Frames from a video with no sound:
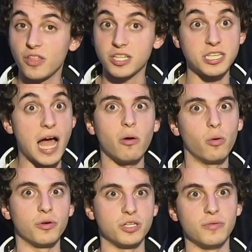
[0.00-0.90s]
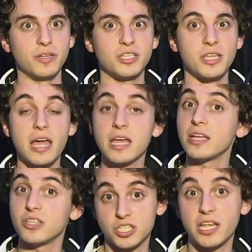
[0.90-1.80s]
That's not what we're doing today.
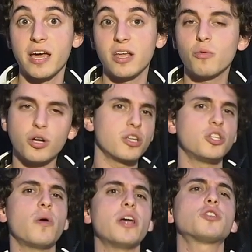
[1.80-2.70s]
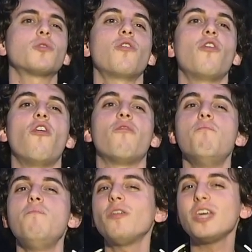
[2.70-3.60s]
Instead, we're gonna do a sort of
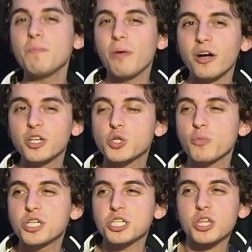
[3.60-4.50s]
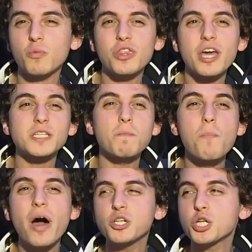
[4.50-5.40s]
milky punch, which with as
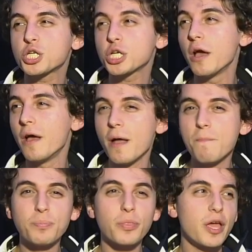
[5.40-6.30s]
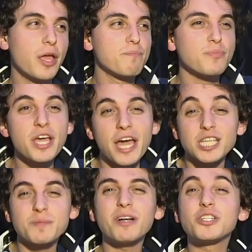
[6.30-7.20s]
much
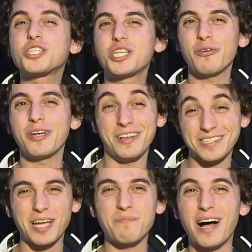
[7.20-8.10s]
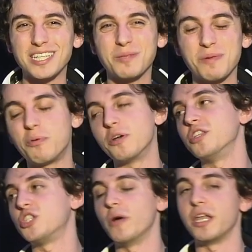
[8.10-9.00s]
as much cereal as I could possibly put
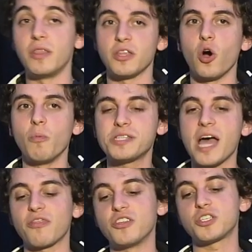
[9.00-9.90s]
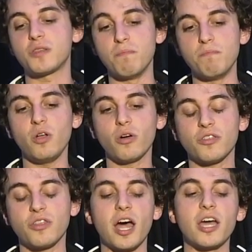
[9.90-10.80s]
into it, in the hopes that this the milk
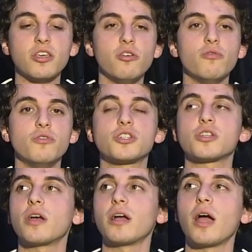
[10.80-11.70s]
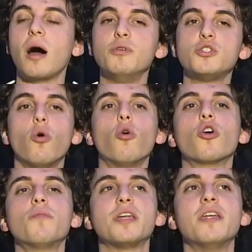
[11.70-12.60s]
that I use
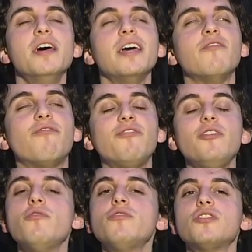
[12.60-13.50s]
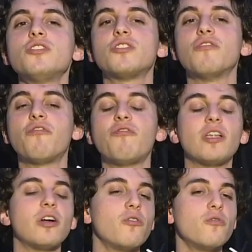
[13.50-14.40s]
absorbs and infuses the
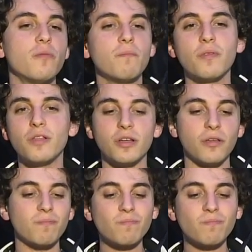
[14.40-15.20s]
fellow the,